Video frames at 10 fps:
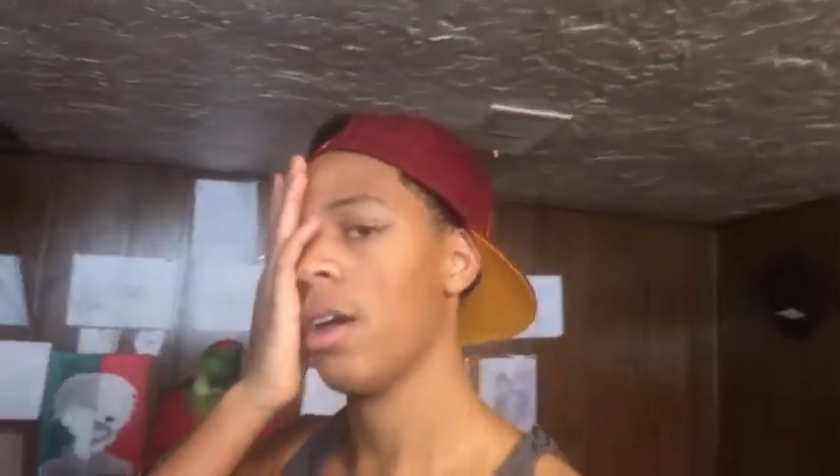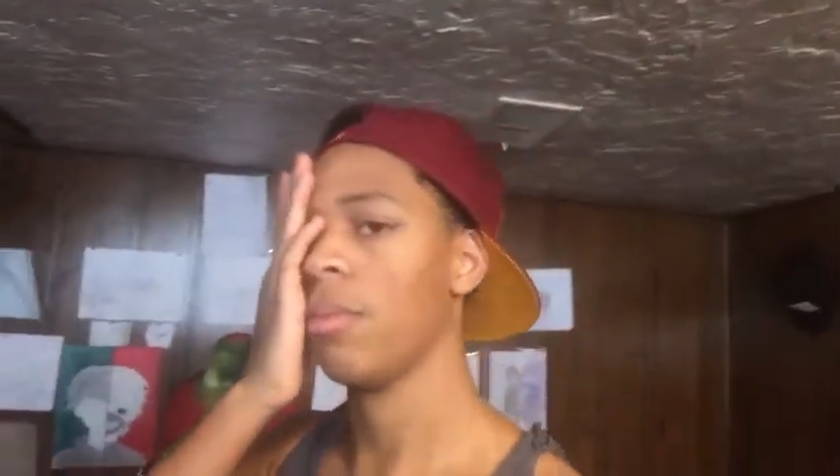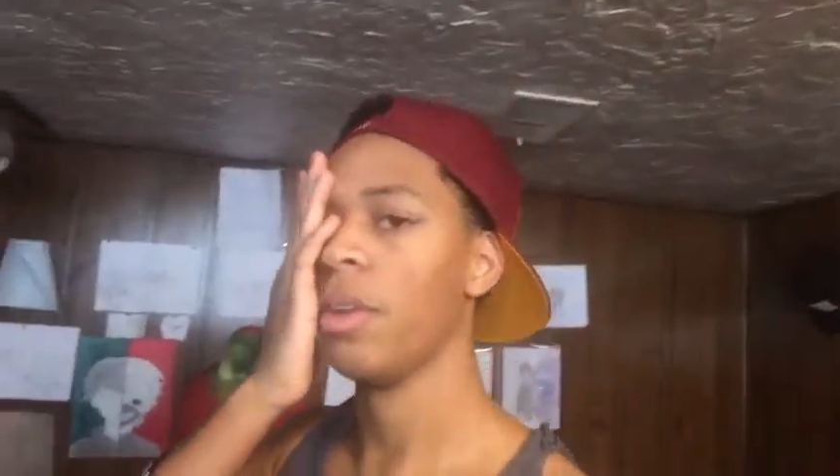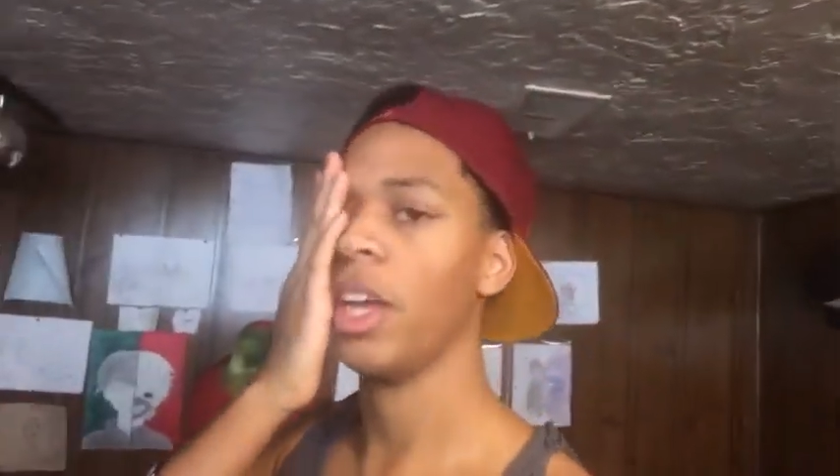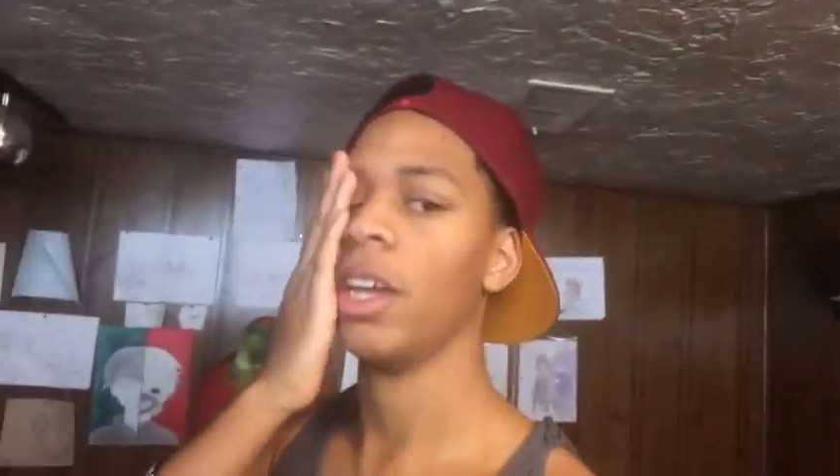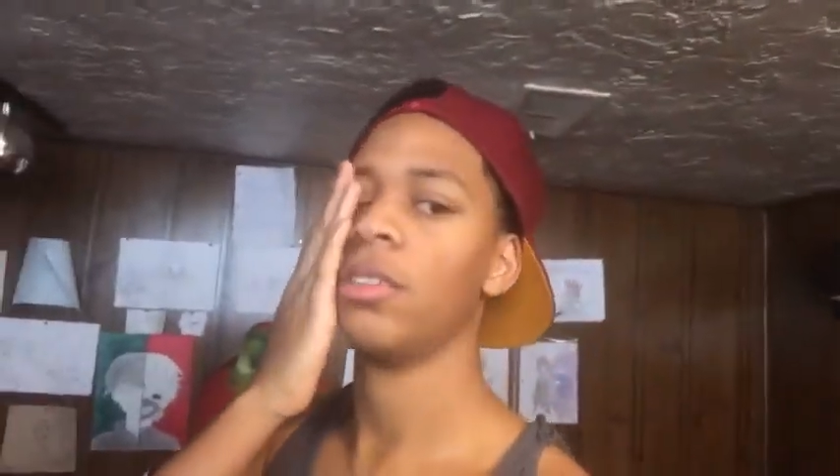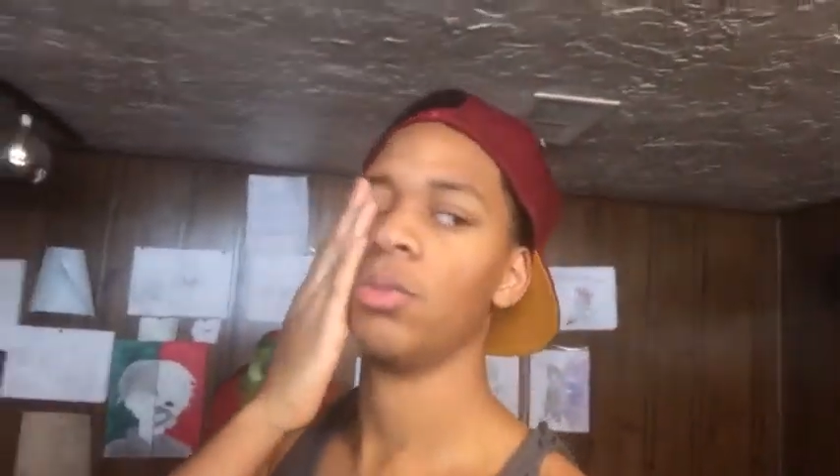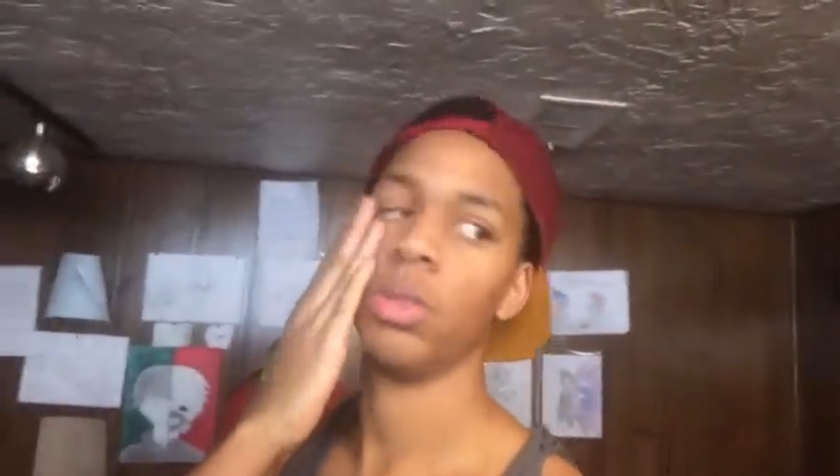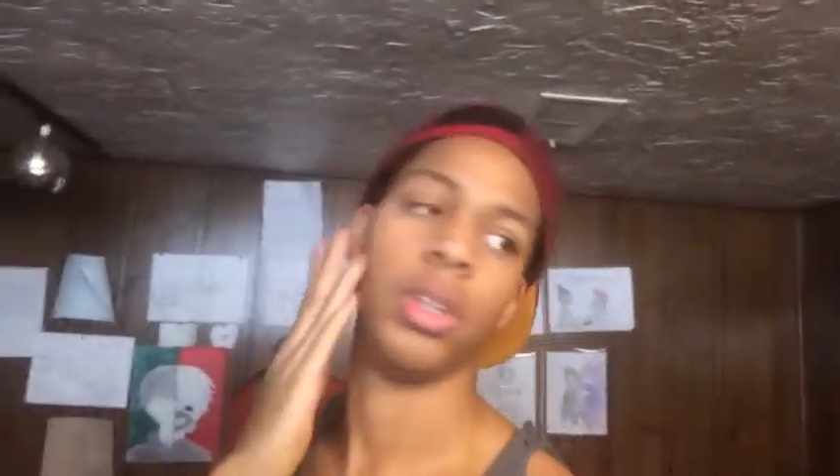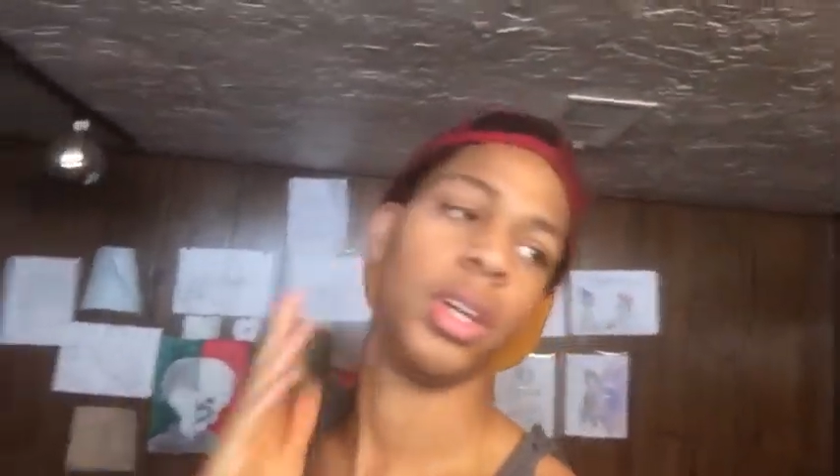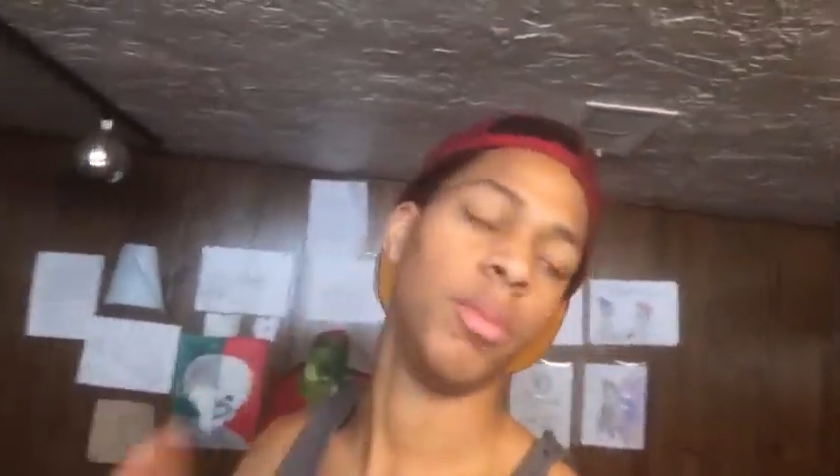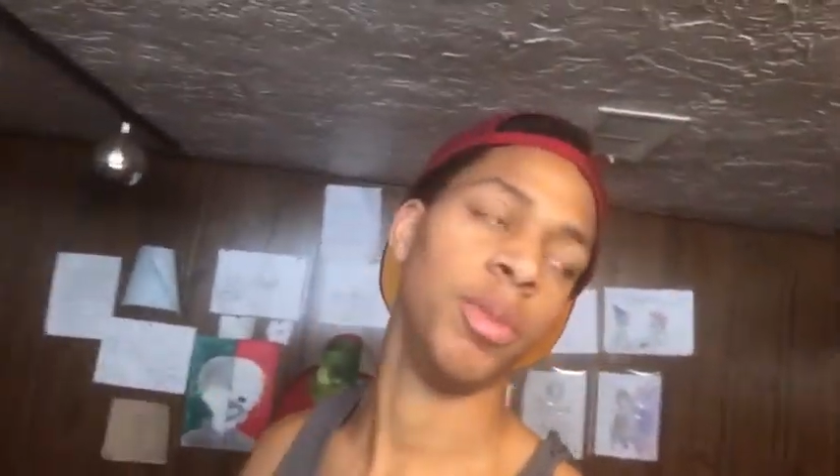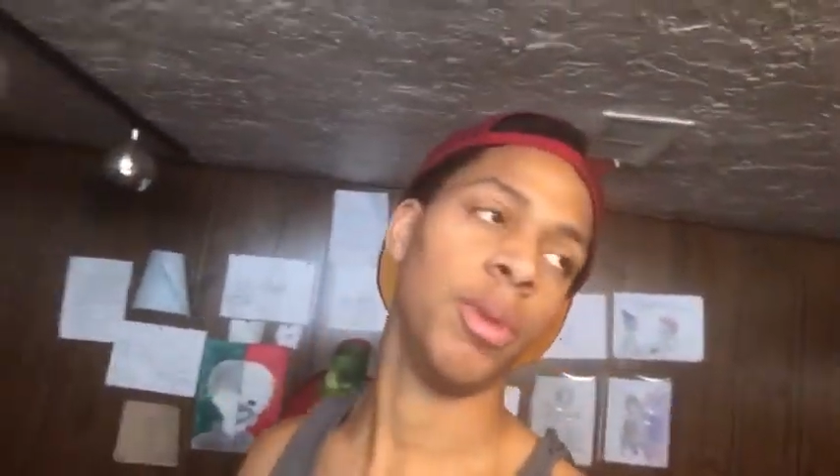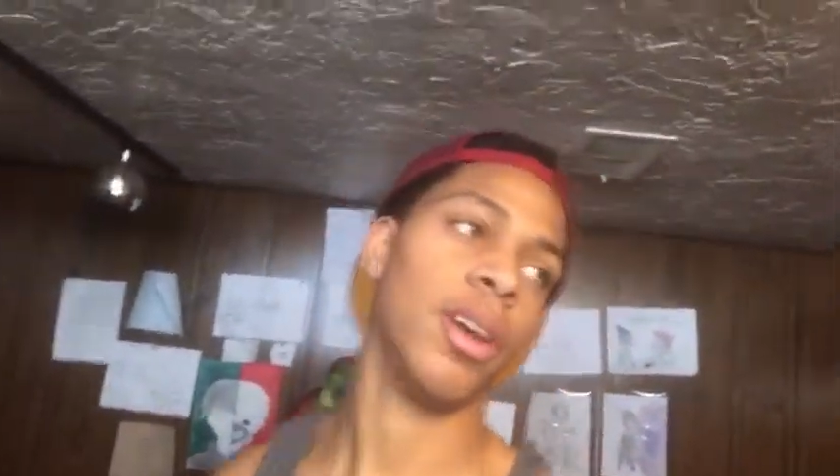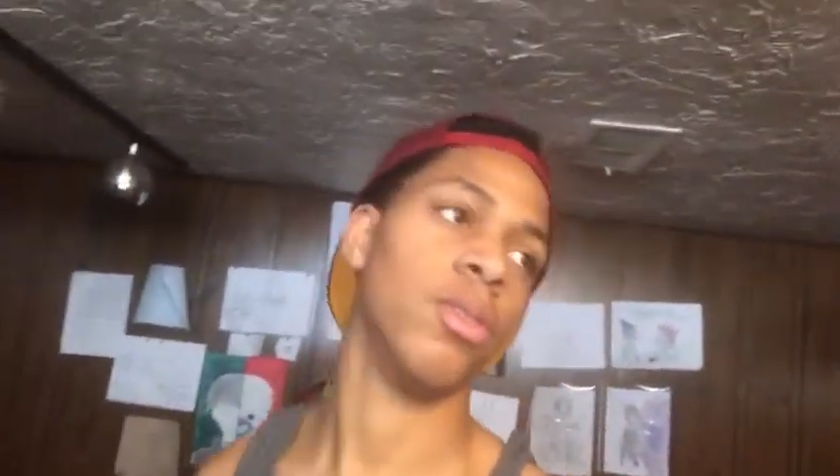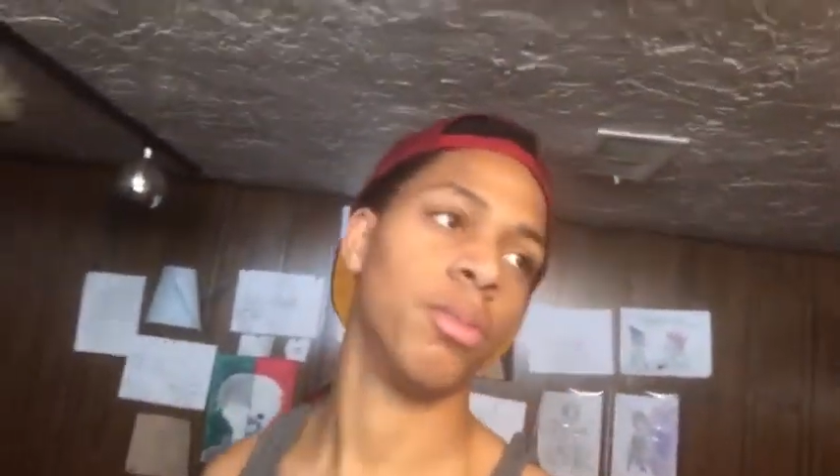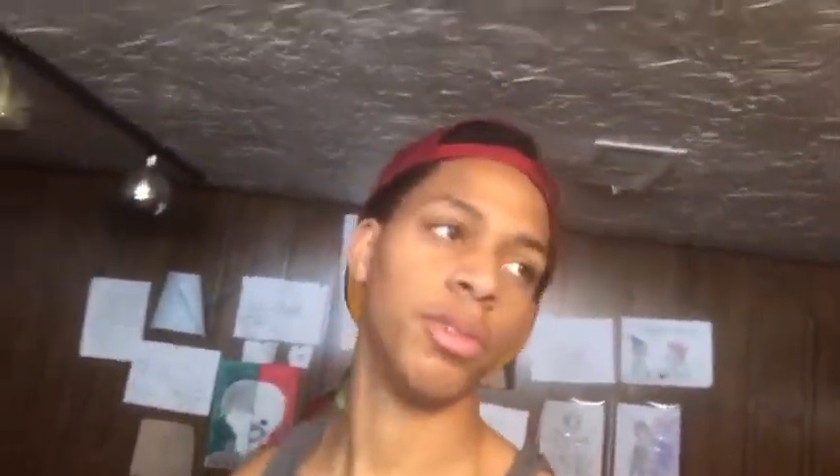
Man, that's really gonna be bothering